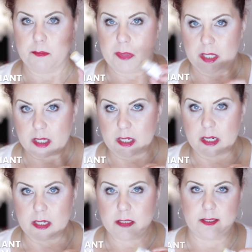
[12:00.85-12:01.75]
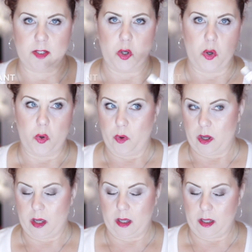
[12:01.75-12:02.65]
in the beginning, so
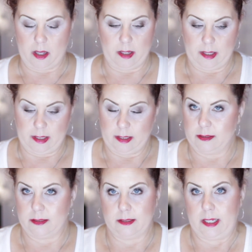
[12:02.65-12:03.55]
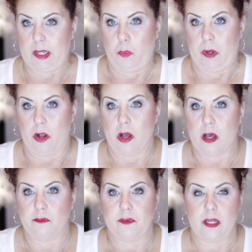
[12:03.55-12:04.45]
it went
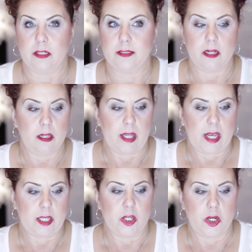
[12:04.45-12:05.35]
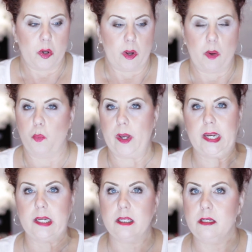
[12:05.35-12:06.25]
off. And it's not like, you know, I
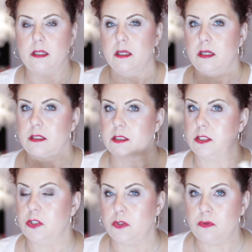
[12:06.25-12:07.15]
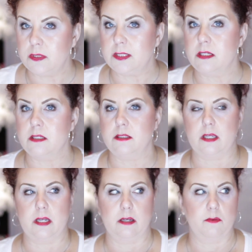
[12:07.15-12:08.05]
waited to use it
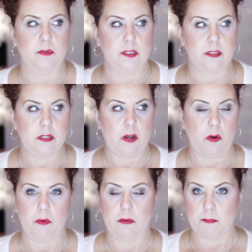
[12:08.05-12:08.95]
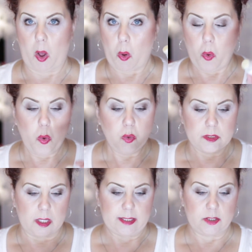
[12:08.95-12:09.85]
and it was, you know,
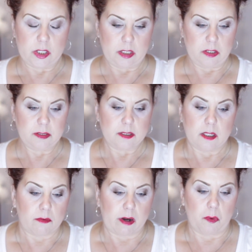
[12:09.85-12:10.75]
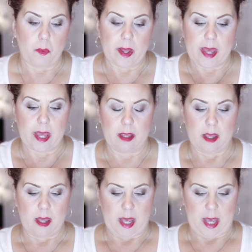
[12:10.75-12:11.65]
old. I started using it right away
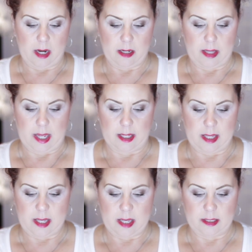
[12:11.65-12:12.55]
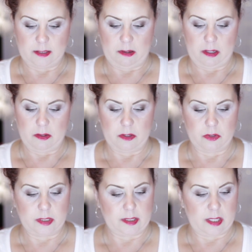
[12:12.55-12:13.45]
out of that kit, so I don't
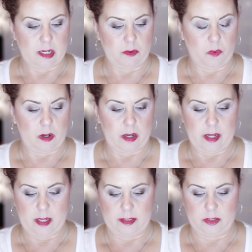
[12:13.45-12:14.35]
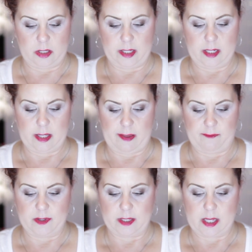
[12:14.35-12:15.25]
understand why it started getting that
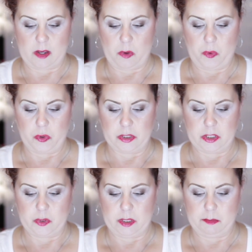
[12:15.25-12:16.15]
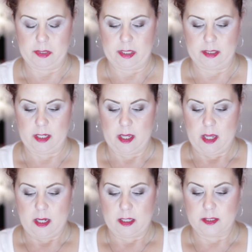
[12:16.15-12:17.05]
funky odor to it. But
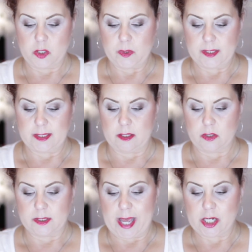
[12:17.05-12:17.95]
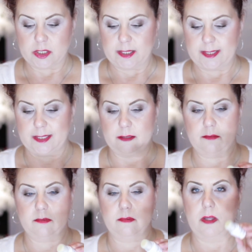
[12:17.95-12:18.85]
because there was, there's actually
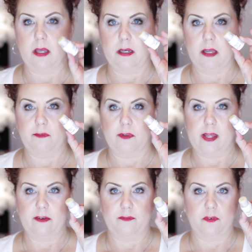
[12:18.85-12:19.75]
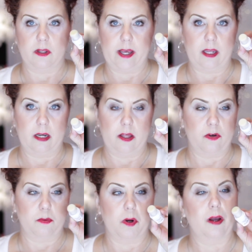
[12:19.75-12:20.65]
enough left for like
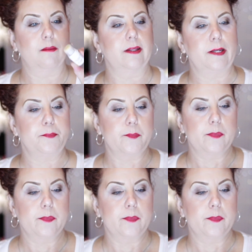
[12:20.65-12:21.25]
another probably